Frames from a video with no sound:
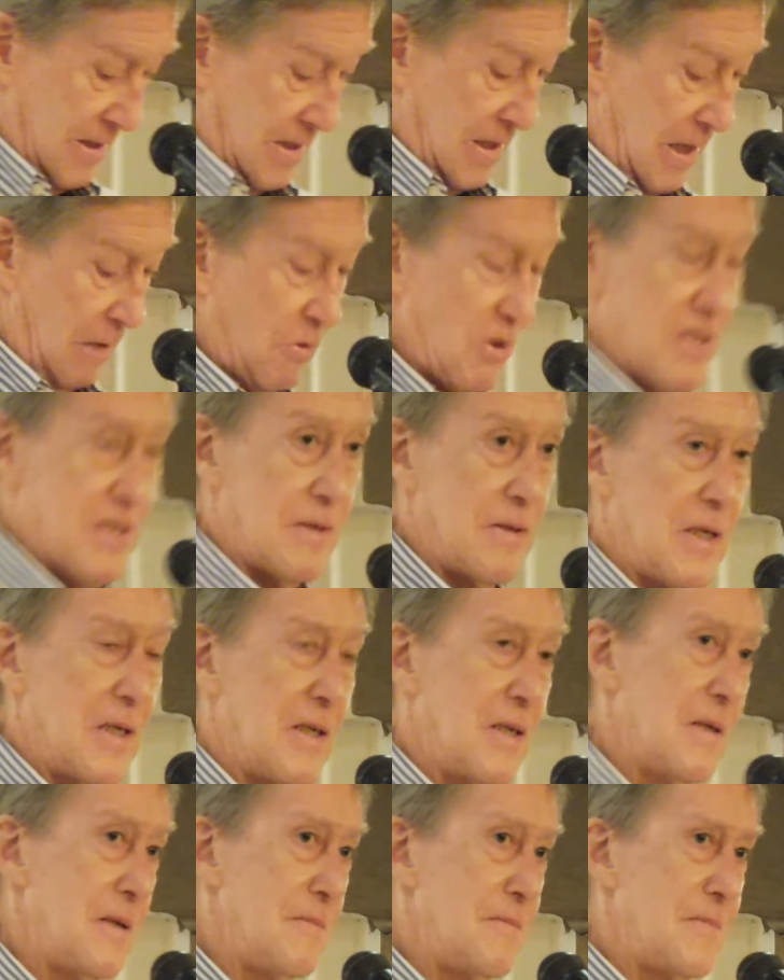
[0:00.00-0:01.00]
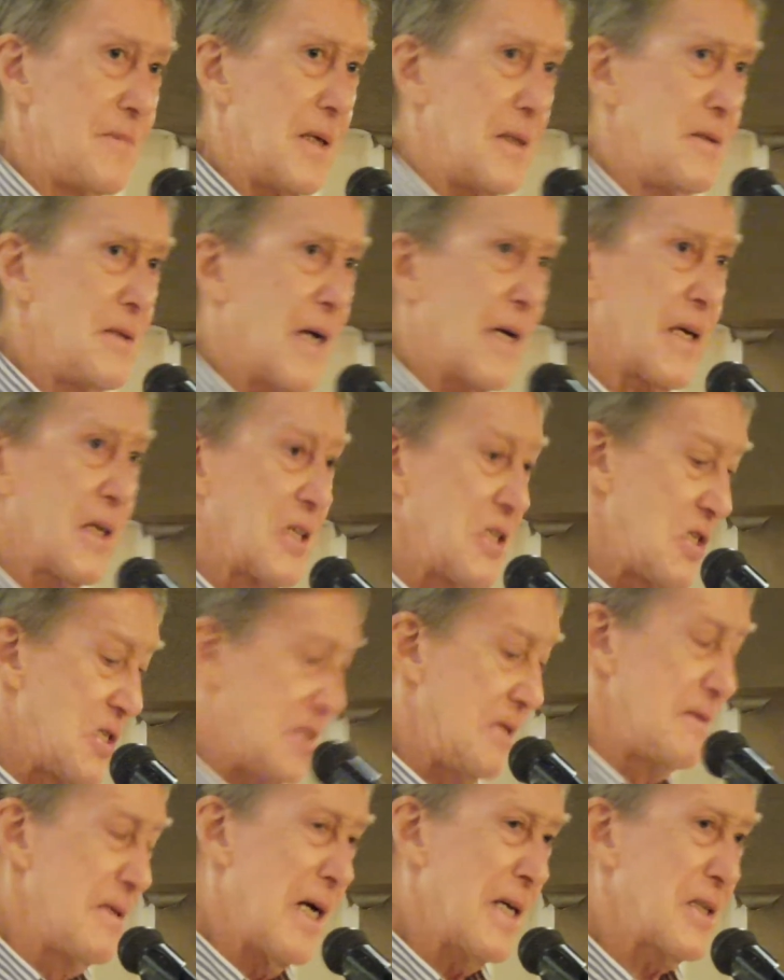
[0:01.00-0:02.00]
I was not
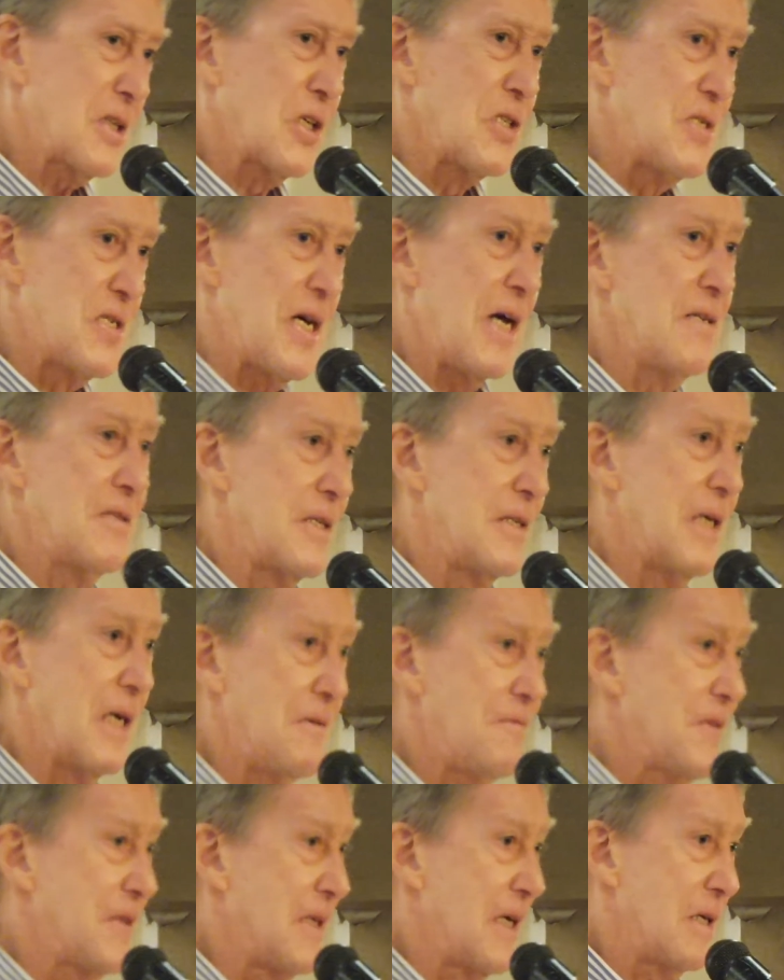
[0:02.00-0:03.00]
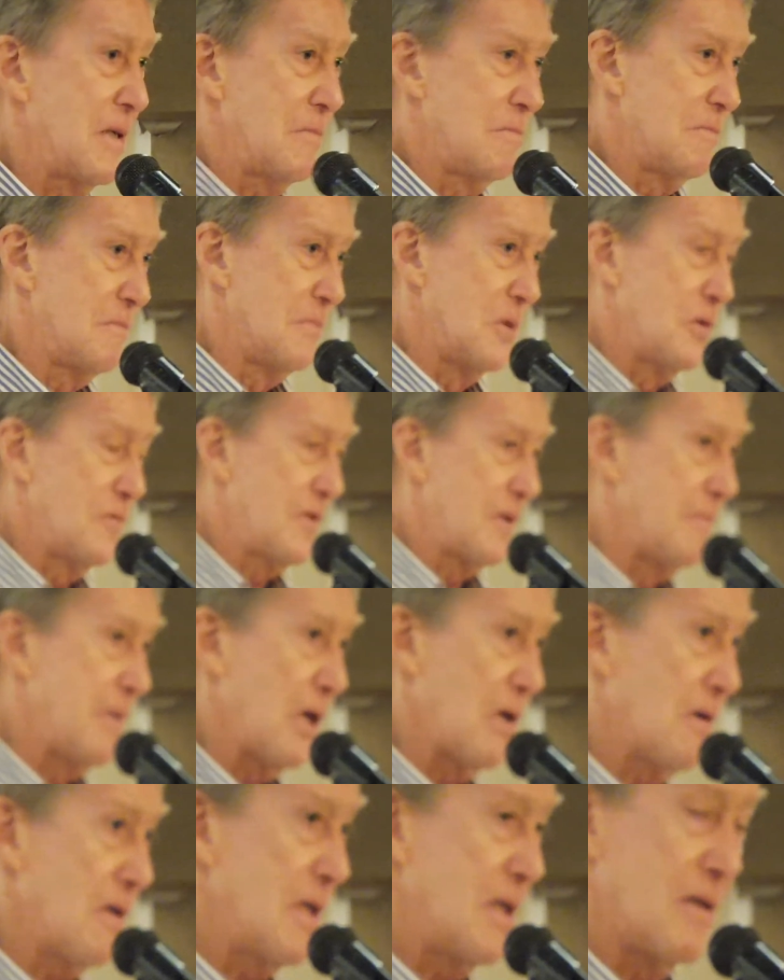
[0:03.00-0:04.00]
content enough, and I moved to
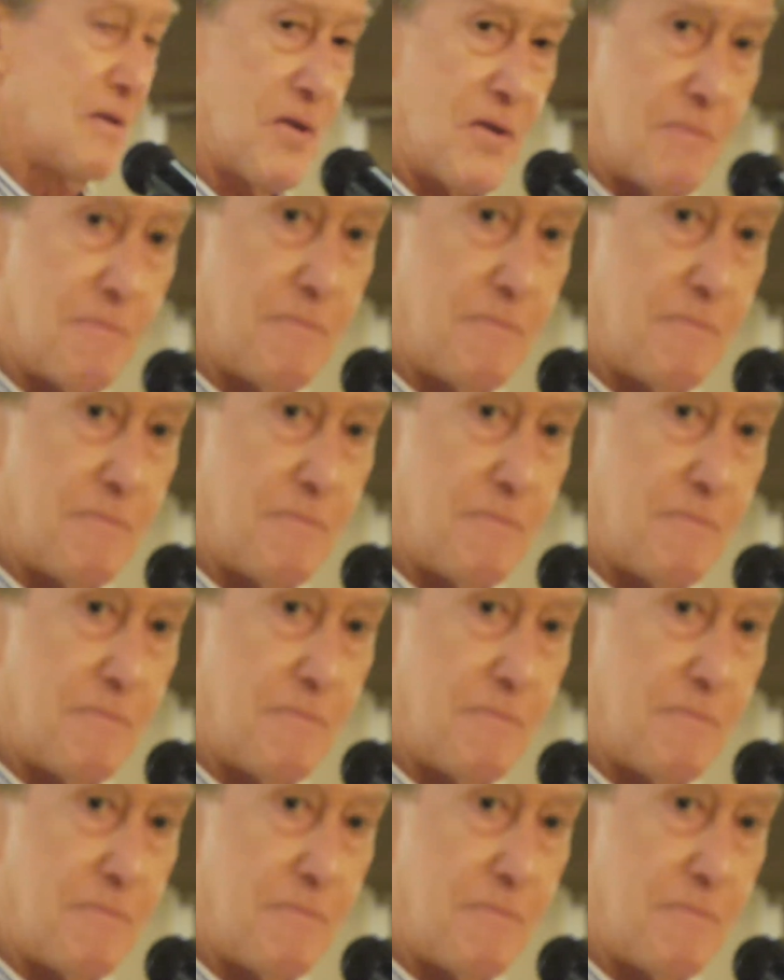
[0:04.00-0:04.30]
Barrie, as